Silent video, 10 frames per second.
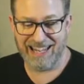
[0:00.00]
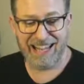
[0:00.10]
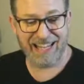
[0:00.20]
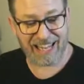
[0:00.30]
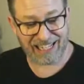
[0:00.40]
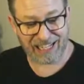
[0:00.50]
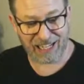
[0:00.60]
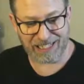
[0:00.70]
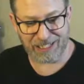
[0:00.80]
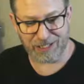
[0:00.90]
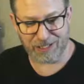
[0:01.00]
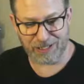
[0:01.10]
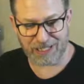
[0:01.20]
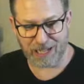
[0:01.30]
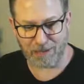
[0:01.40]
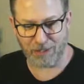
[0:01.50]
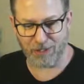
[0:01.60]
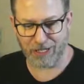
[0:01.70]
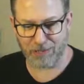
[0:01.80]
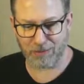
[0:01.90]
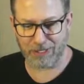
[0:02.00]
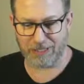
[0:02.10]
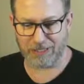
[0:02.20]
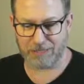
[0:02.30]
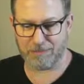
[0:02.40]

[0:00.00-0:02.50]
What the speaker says: Yes, I can teach you to stop blowing up printers.